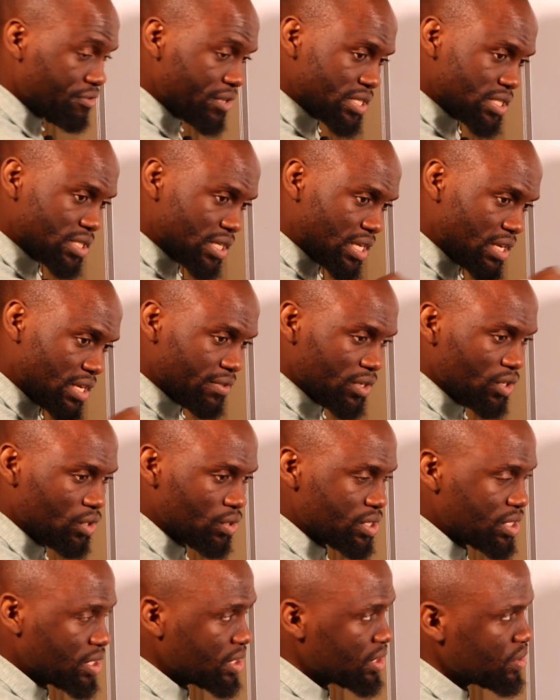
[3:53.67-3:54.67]
first give a
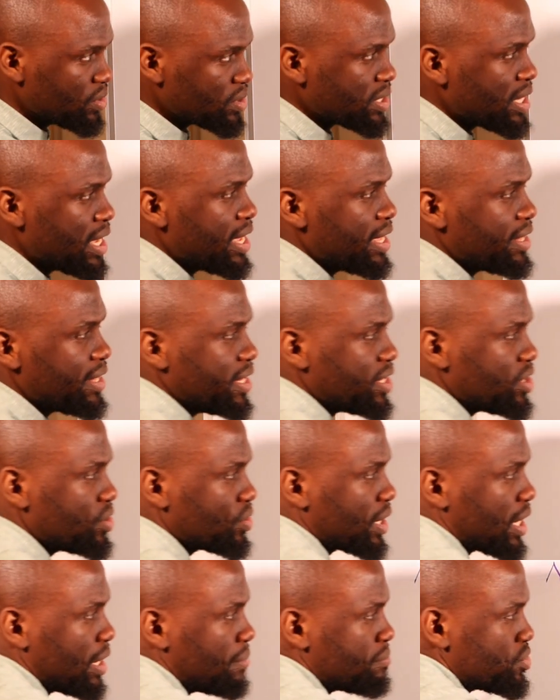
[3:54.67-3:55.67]
loading dose, then
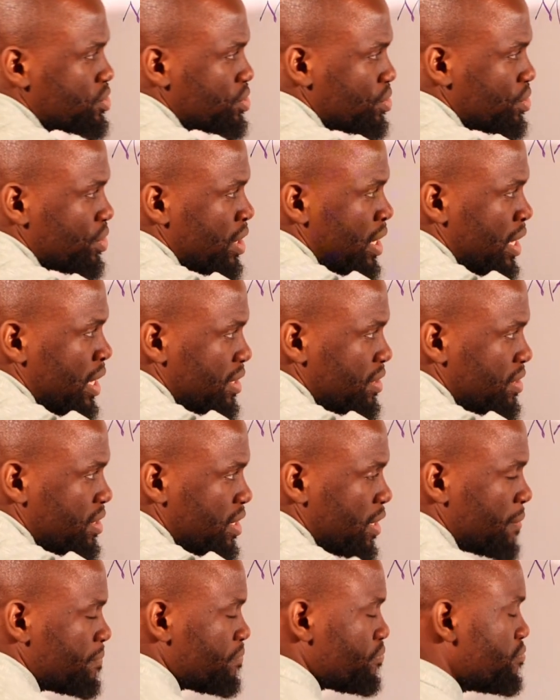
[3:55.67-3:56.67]
you come to
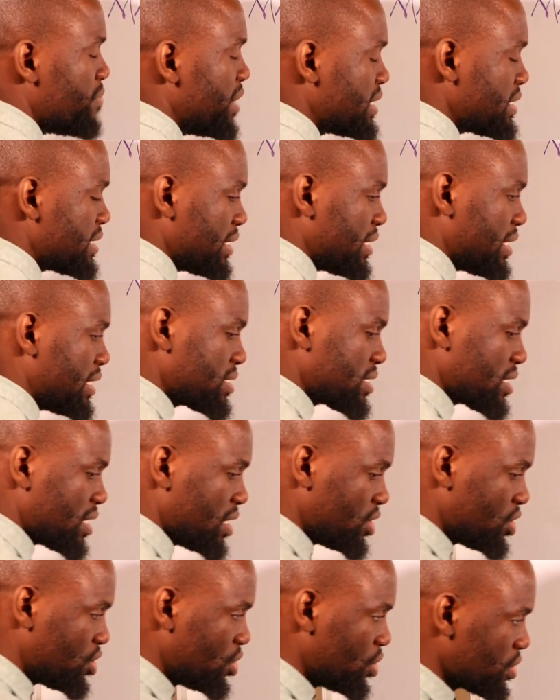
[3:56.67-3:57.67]
the maintenance
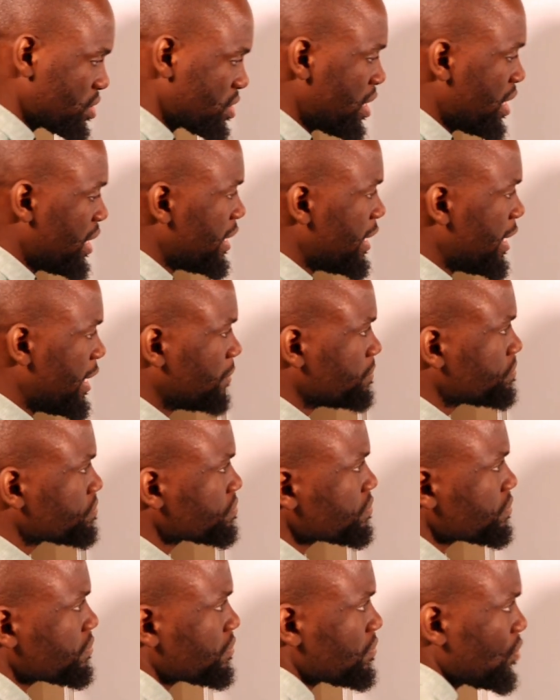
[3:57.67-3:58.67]
dose. Now,
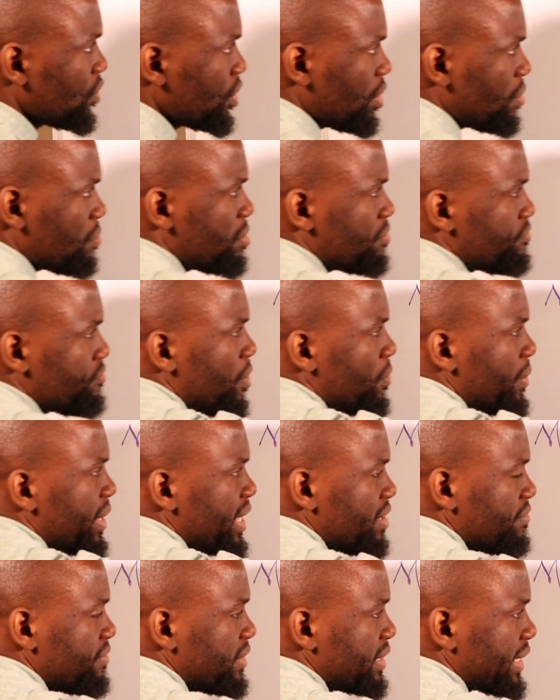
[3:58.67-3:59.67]
before we
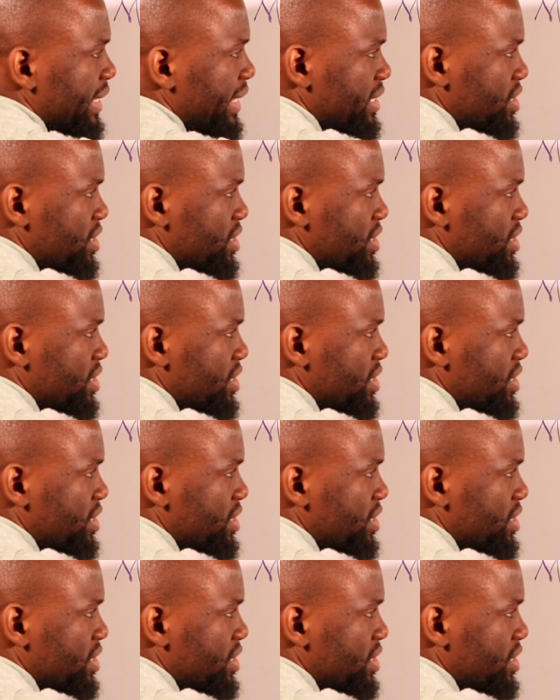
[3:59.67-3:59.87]
even